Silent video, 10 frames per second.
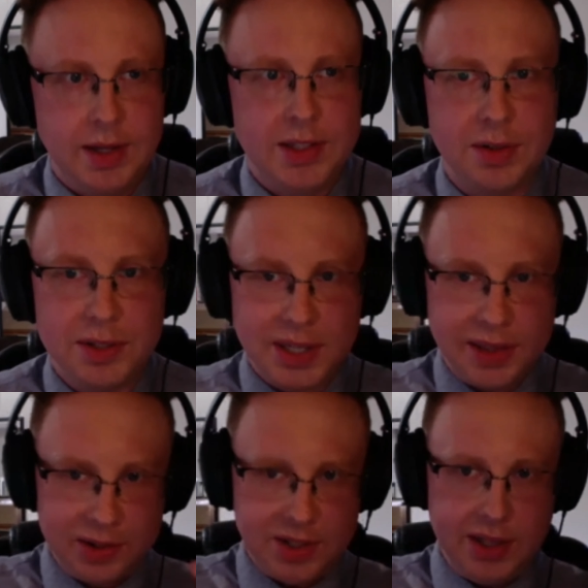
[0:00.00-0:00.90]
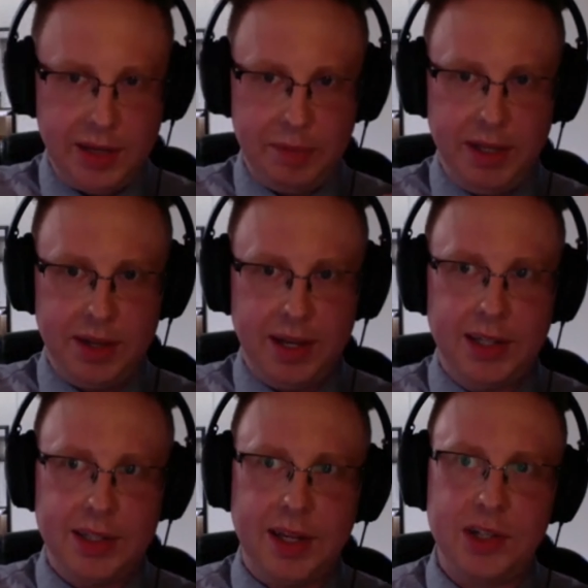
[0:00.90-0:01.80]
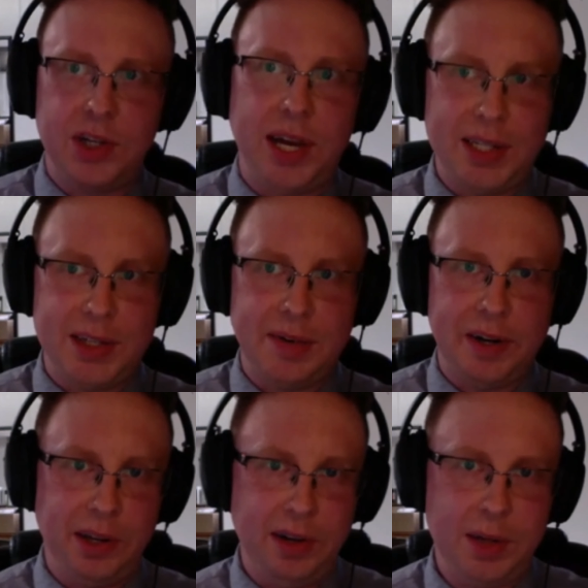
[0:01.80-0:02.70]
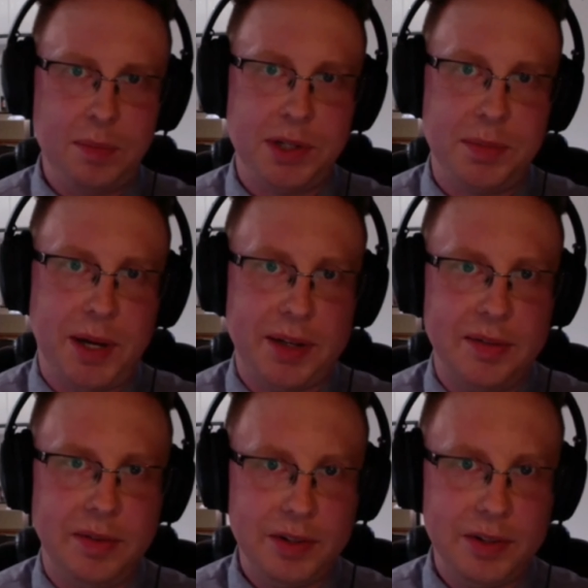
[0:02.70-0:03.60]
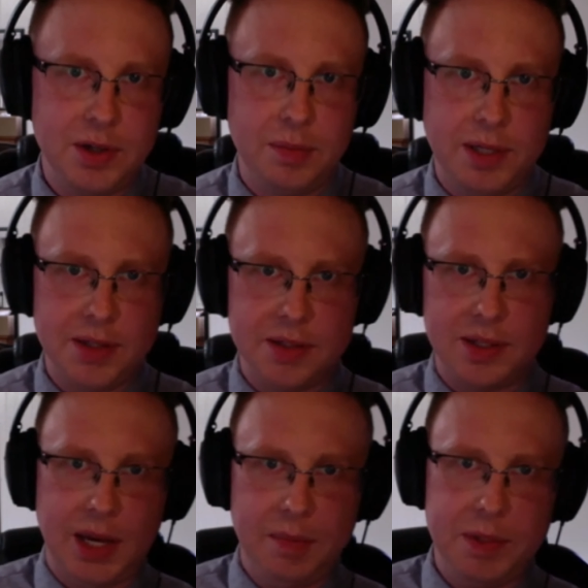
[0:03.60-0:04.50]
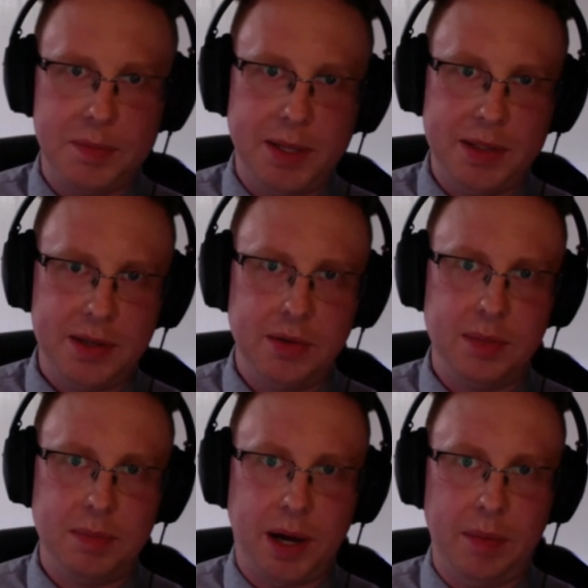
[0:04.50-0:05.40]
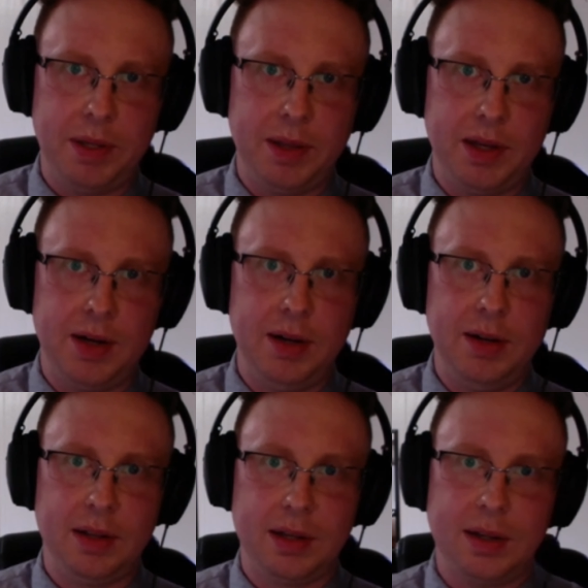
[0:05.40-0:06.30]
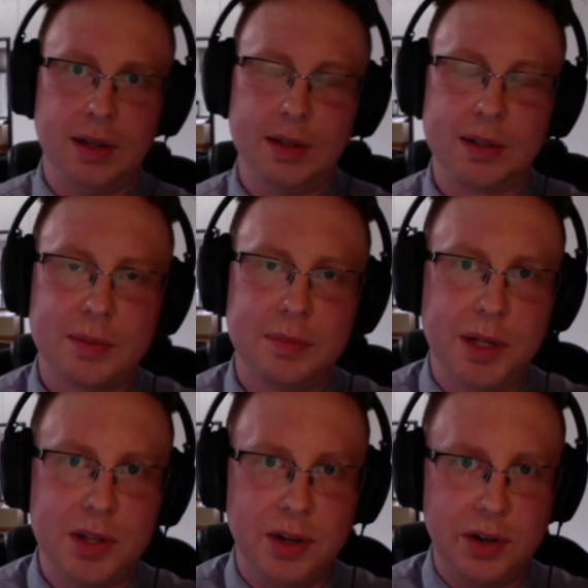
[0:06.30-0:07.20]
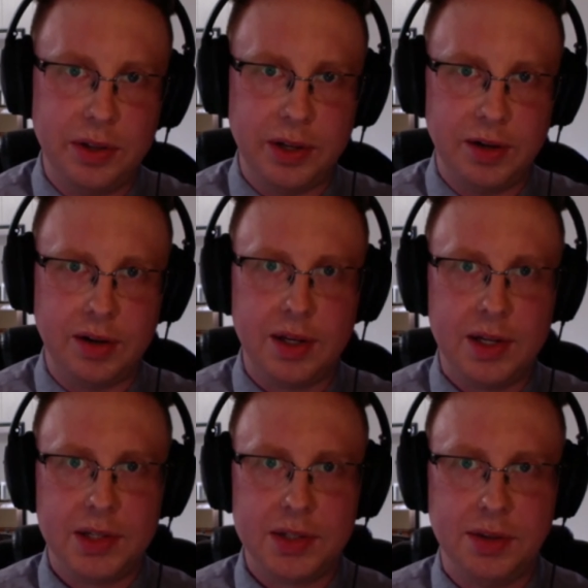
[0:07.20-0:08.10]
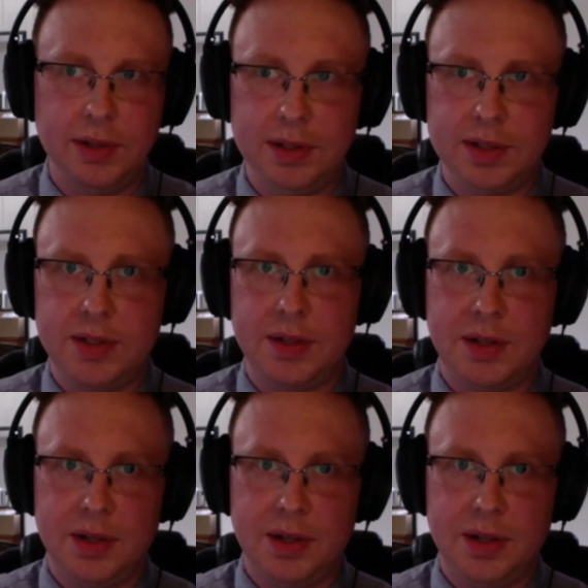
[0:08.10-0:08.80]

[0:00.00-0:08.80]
so a, there's a limit. And it, she has a very unique perspective also because the camp has been so depopulated, like I mentioned earlier. So there's